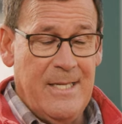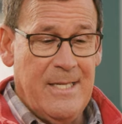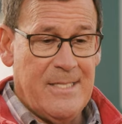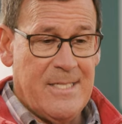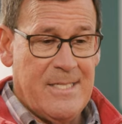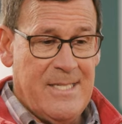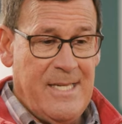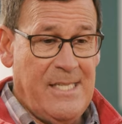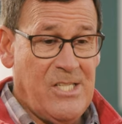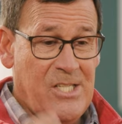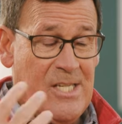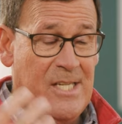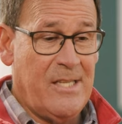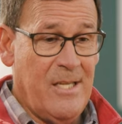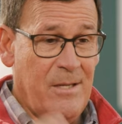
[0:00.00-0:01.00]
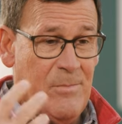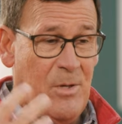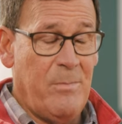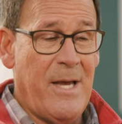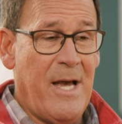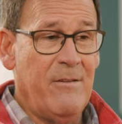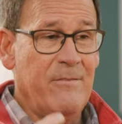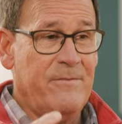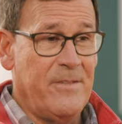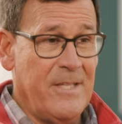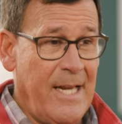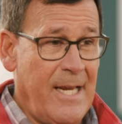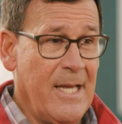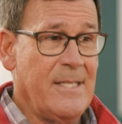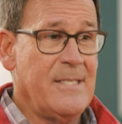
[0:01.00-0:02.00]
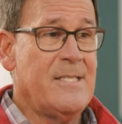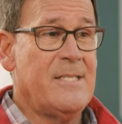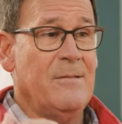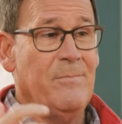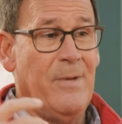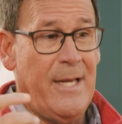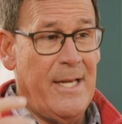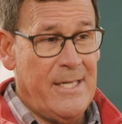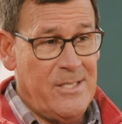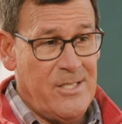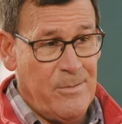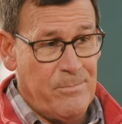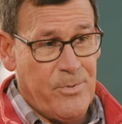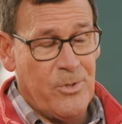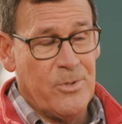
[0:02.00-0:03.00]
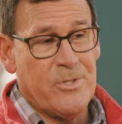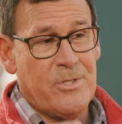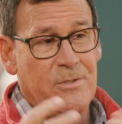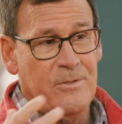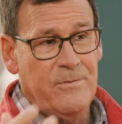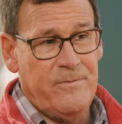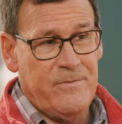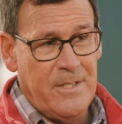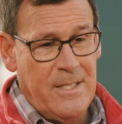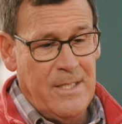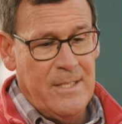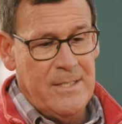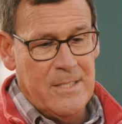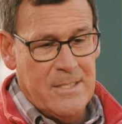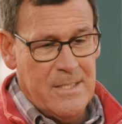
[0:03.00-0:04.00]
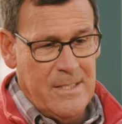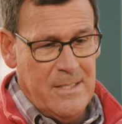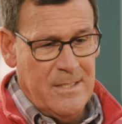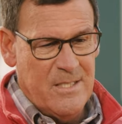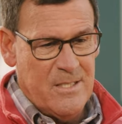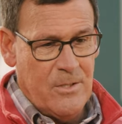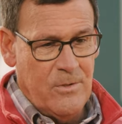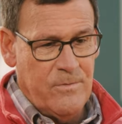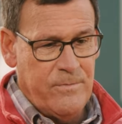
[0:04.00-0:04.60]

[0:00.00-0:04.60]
it's teaching them about finance and managing personal finance and so